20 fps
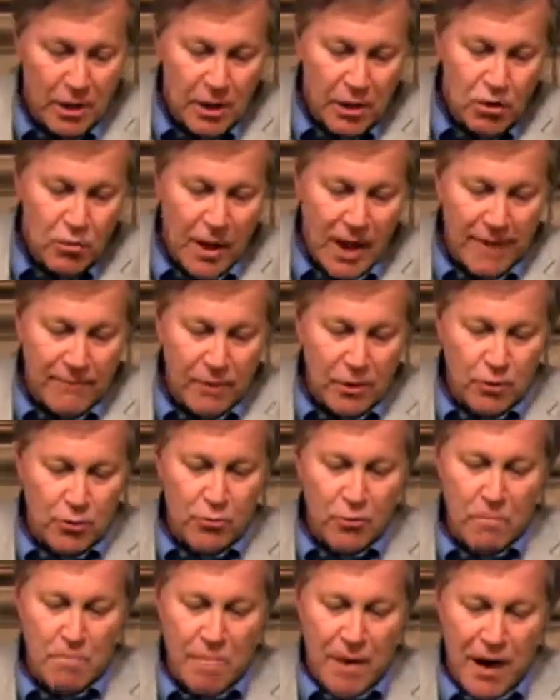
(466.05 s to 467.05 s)
driving
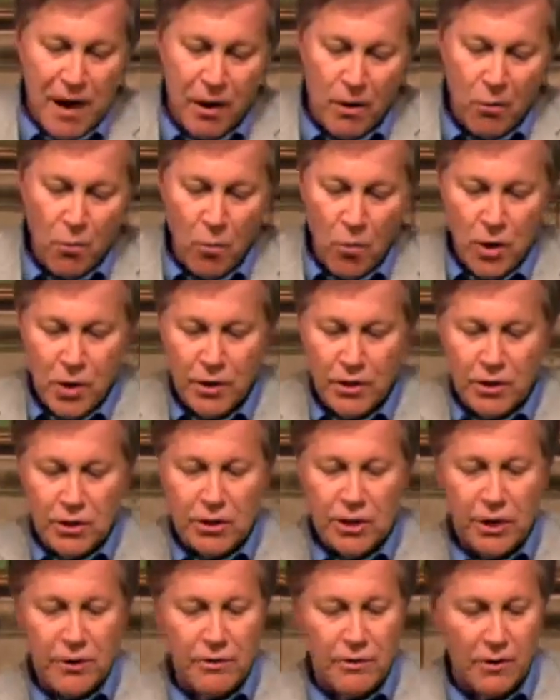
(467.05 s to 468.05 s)
through bare
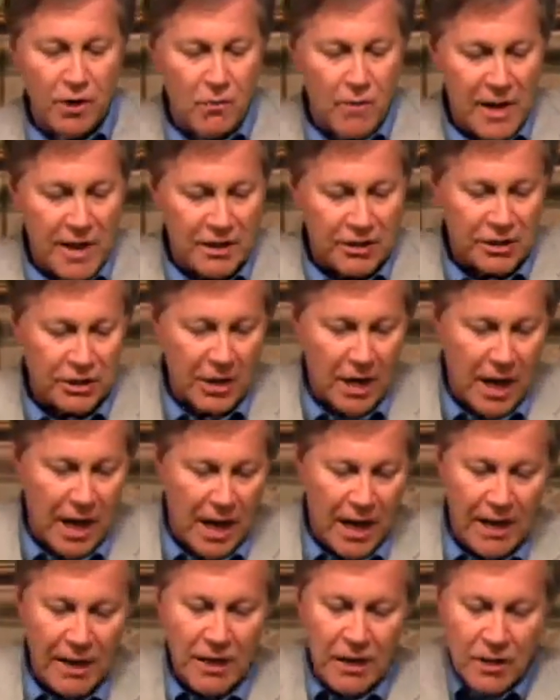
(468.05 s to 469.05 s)
woods under a gray
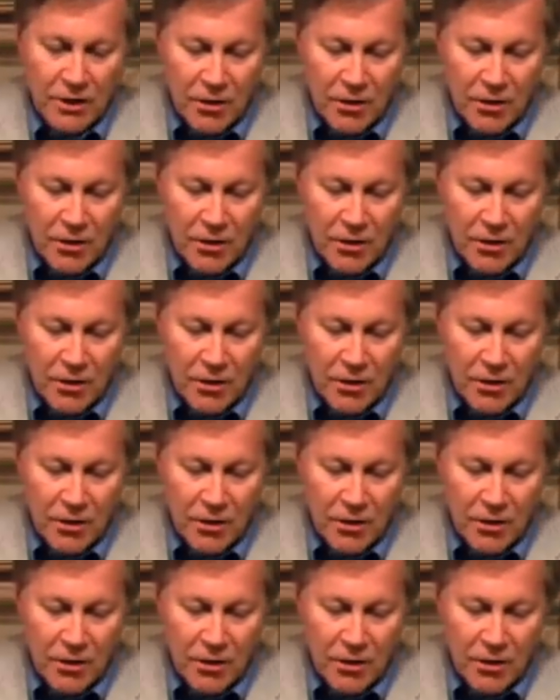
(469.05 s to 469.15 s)
sky,